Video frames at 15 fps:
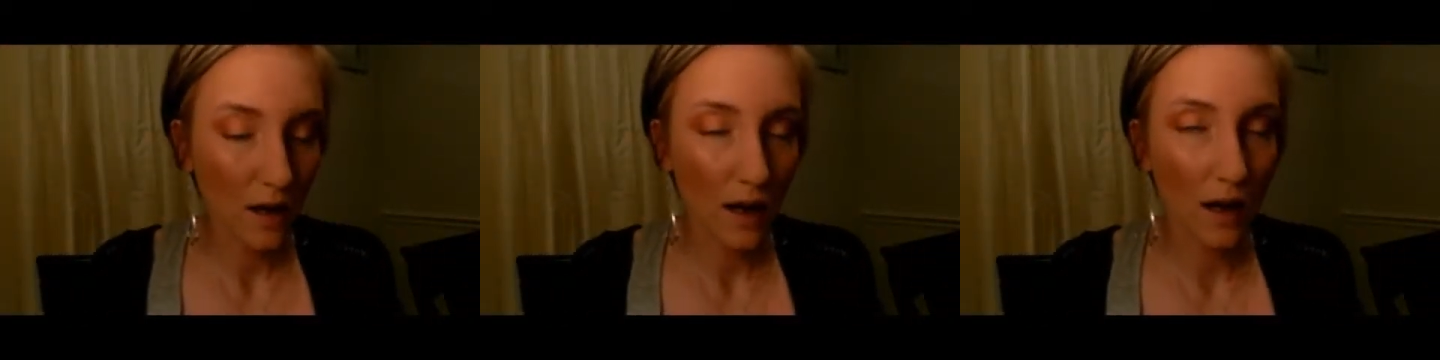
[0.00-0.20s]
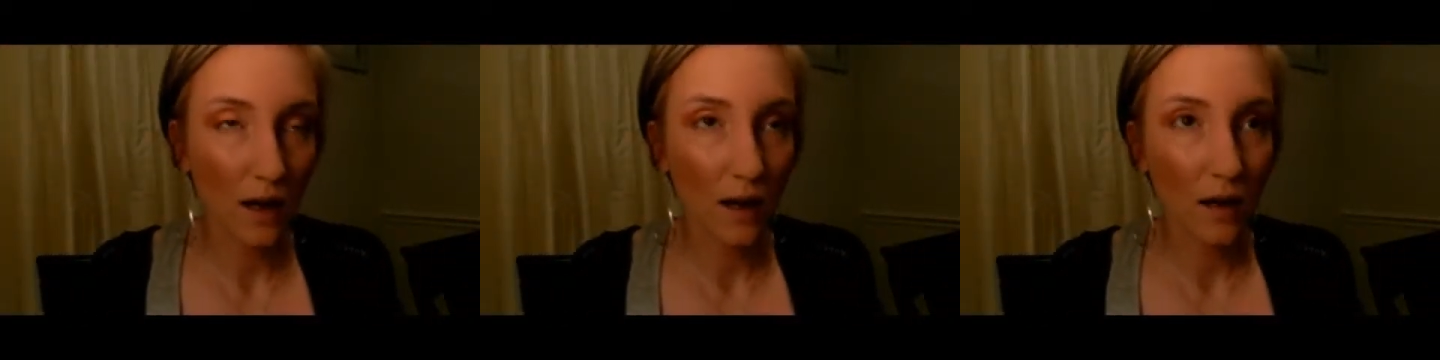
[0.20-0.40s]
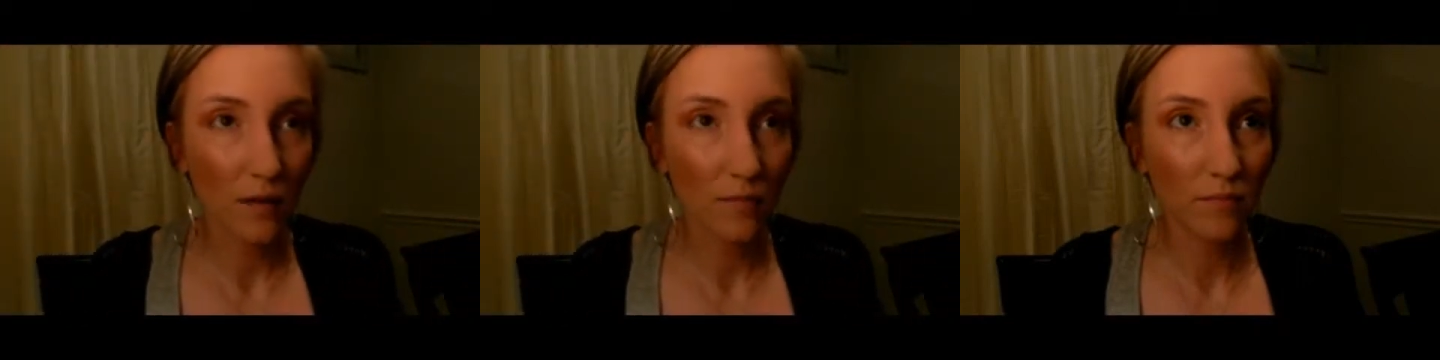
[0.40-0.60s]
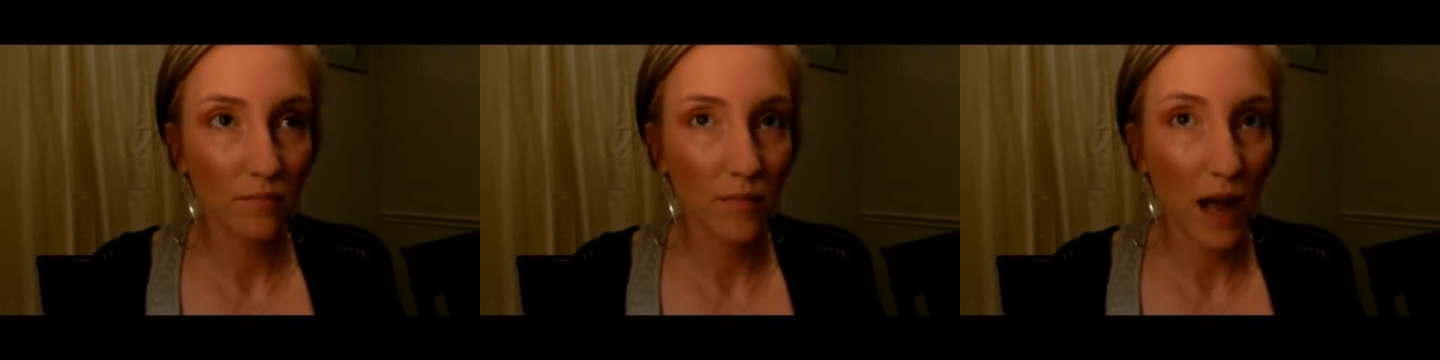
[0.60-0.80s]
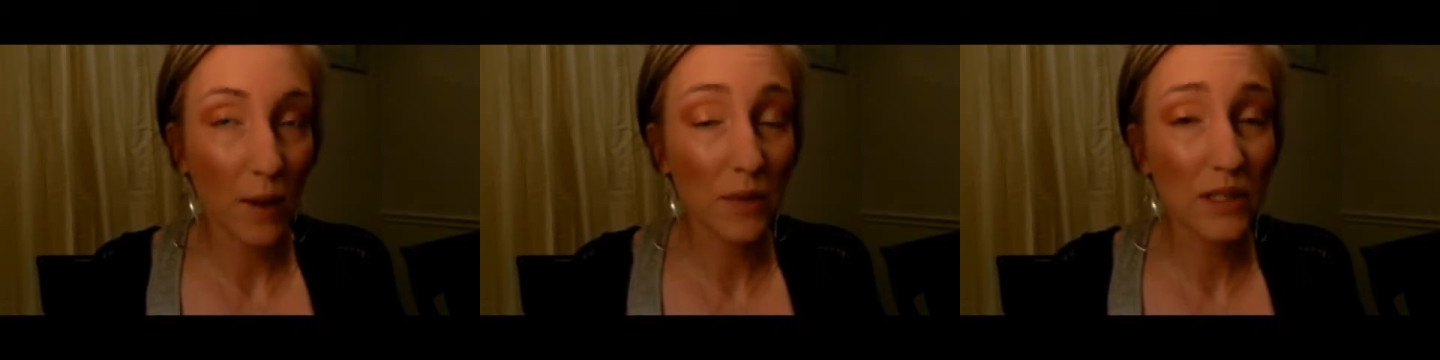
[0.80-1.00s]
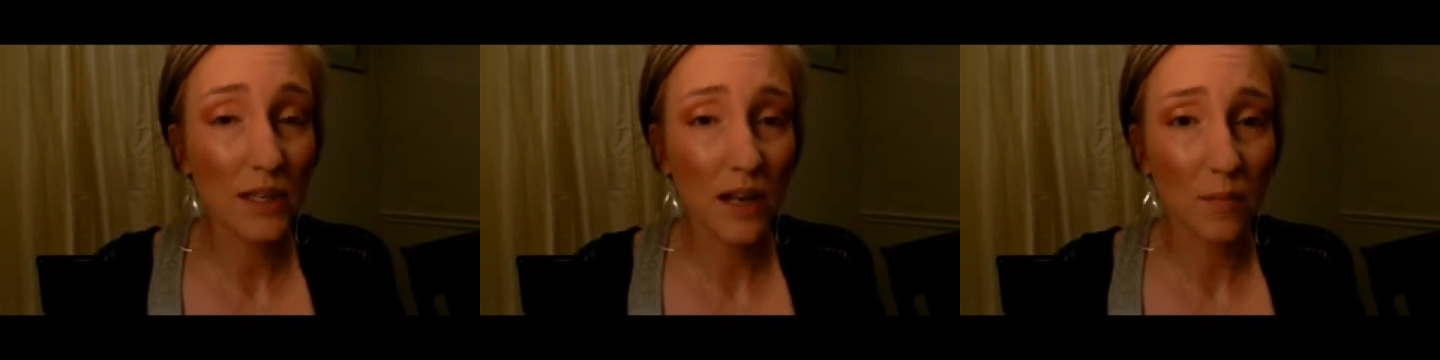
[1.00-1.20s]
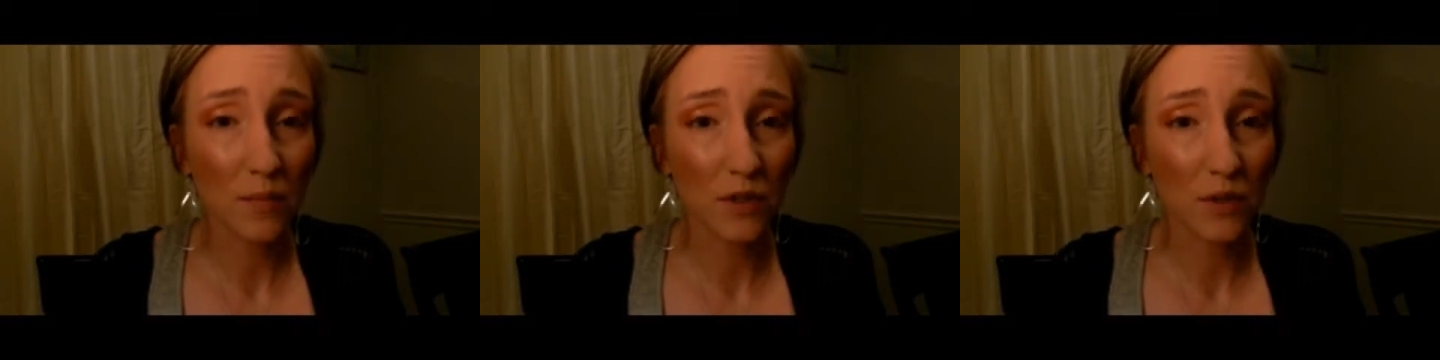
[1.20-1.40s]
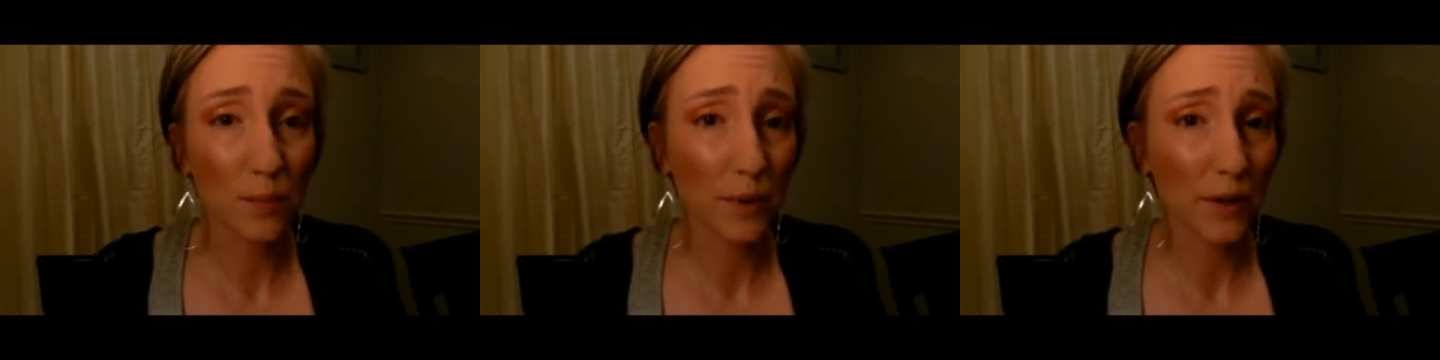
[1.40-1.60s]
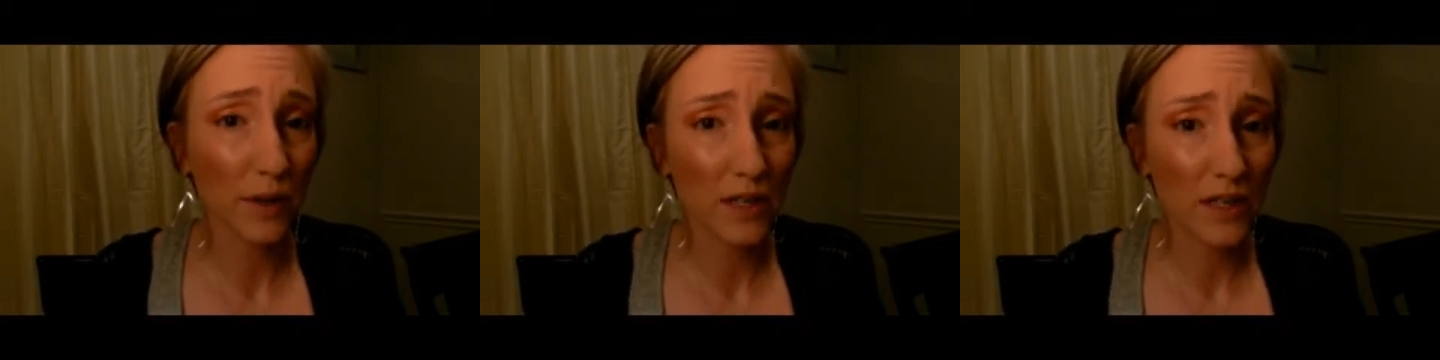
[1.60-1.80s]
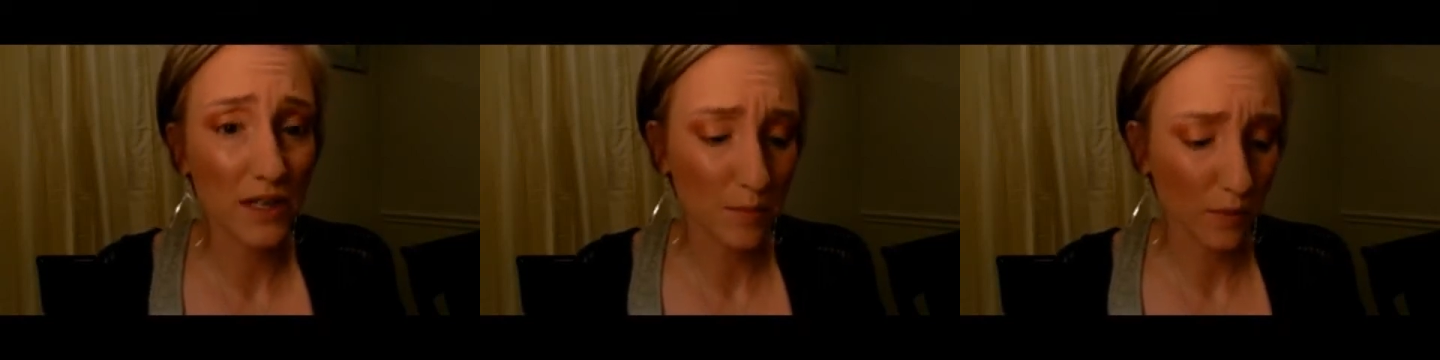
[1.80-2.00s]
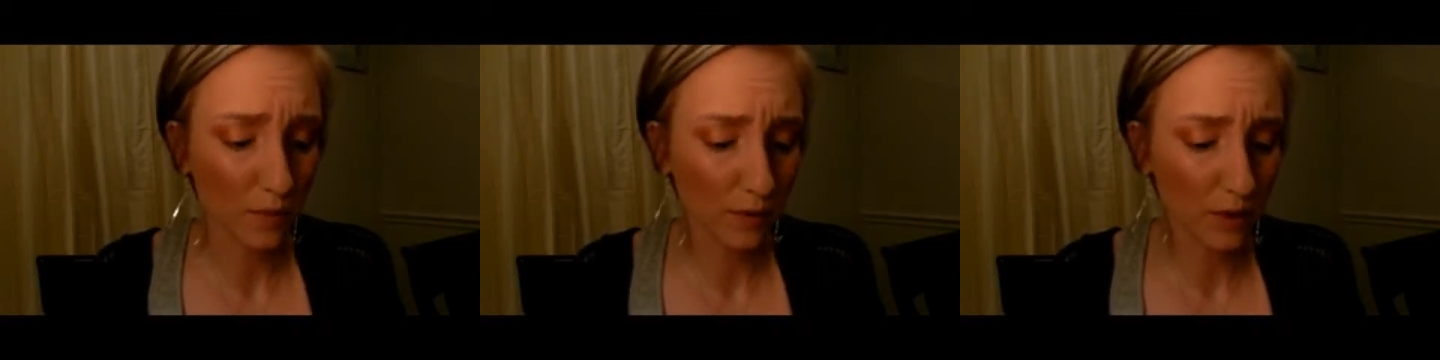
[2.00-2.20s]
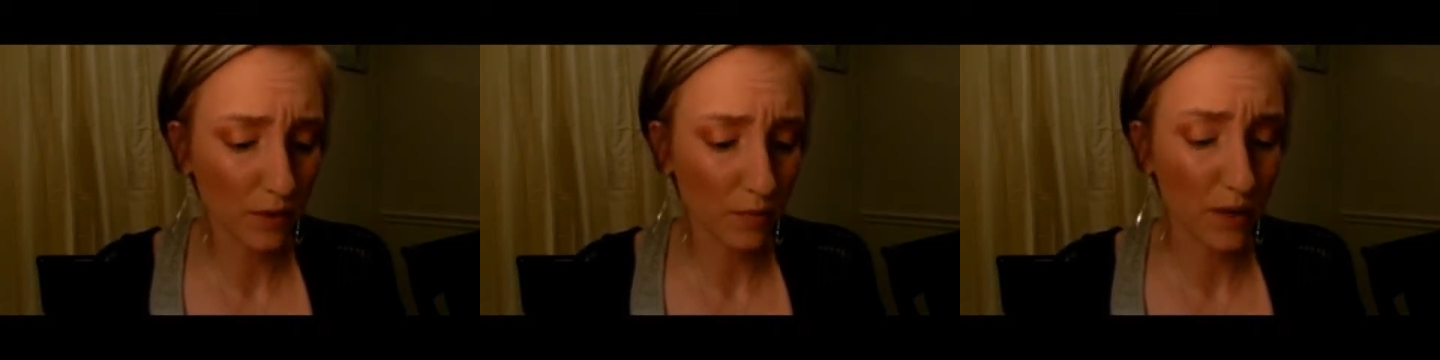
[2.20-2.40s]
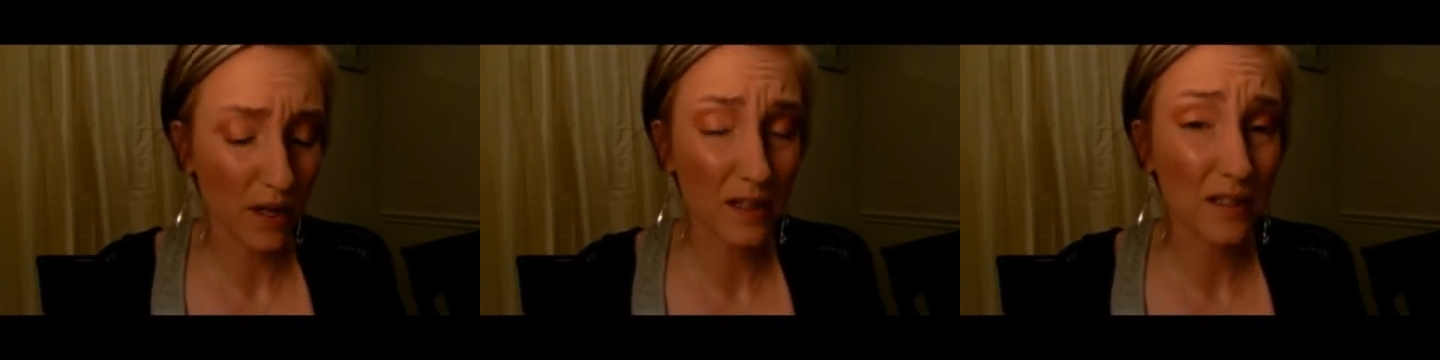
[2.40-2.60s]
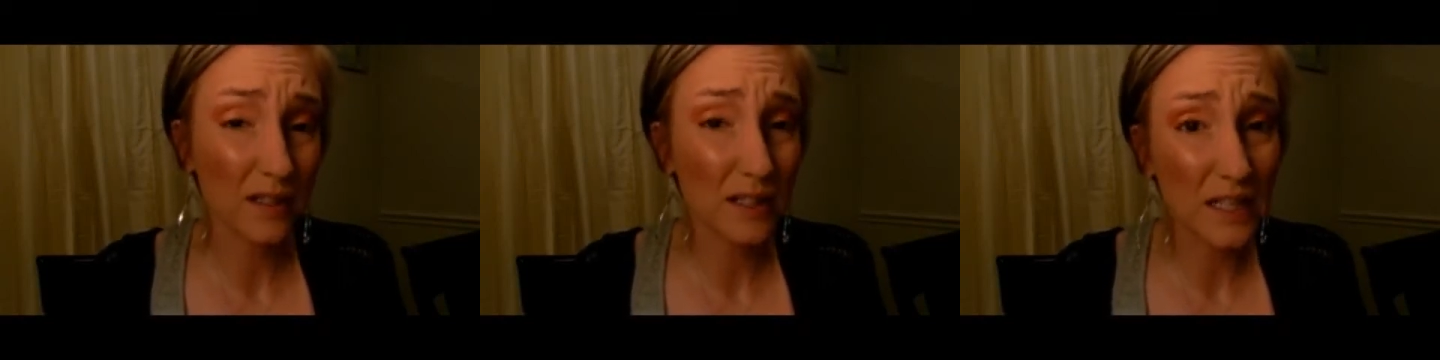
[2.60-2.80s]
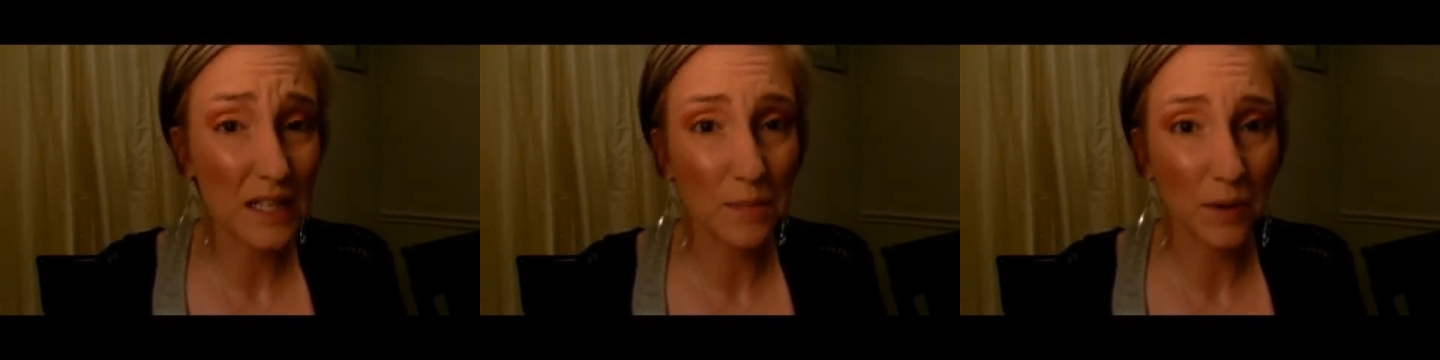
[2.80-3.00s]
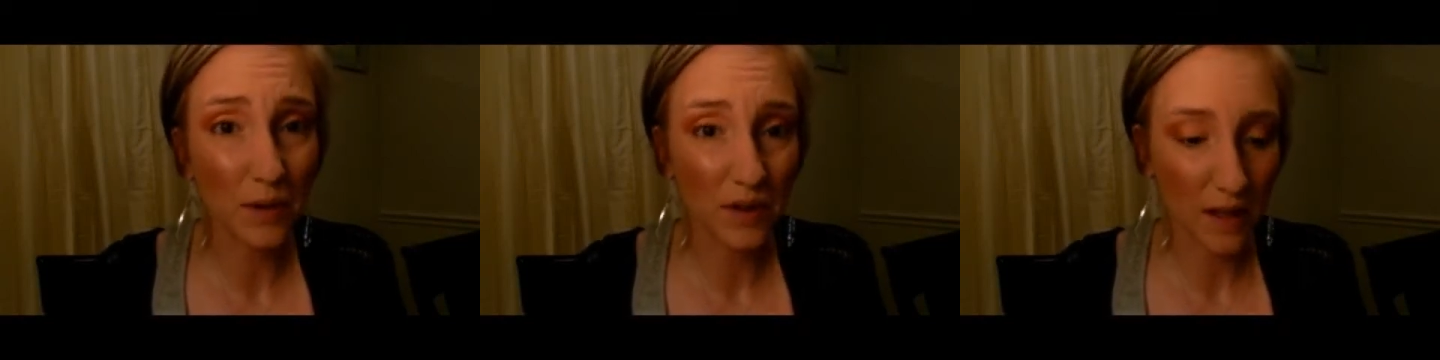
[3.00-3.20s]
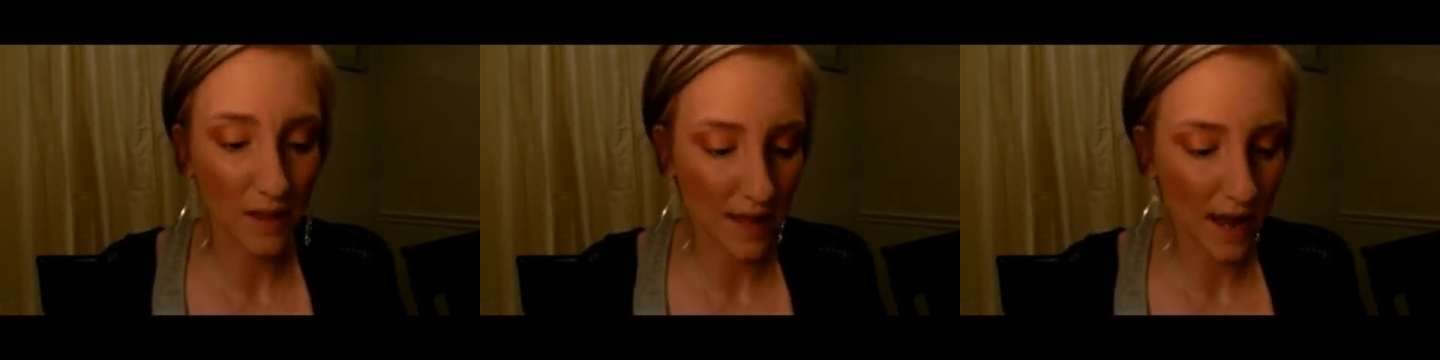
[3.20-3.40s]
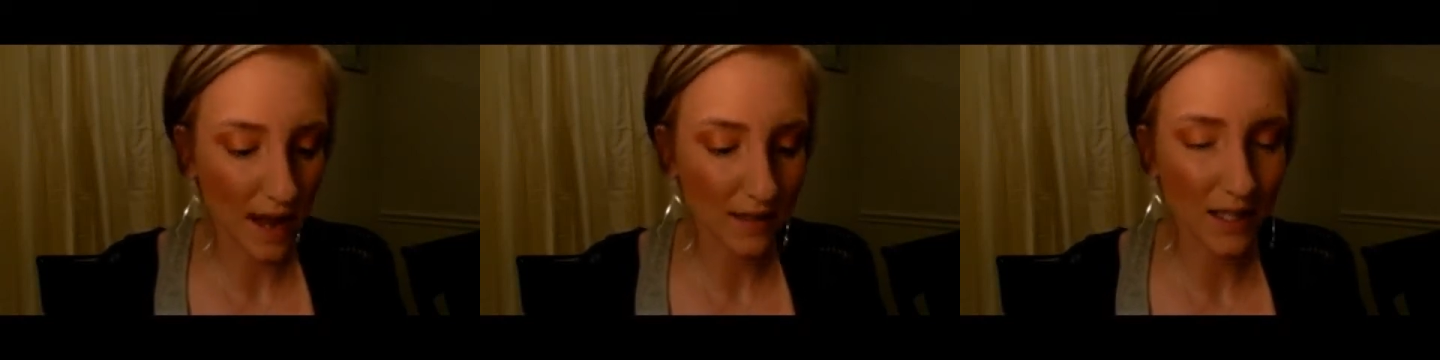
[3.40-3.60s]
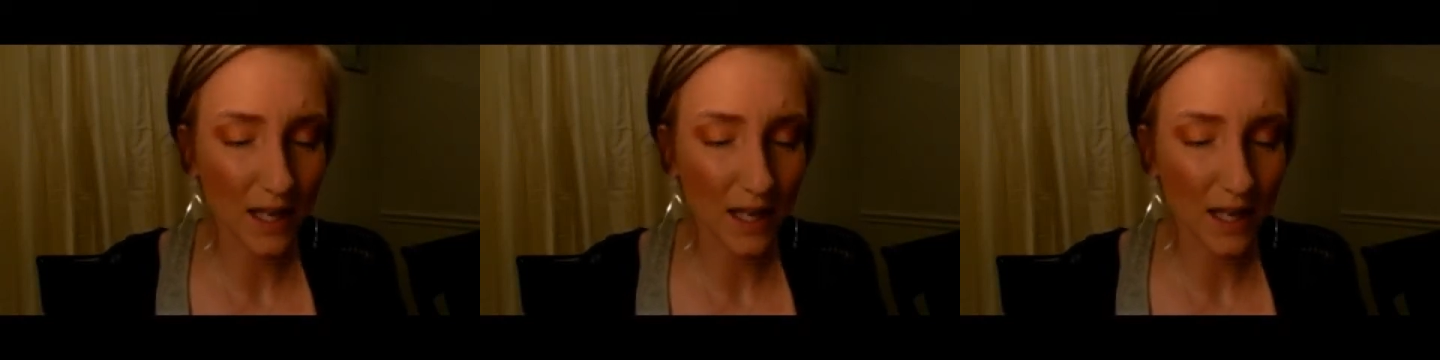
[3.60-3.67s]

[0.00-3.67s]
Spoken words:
I would say almost burgundy maroon, but it's deeper than that.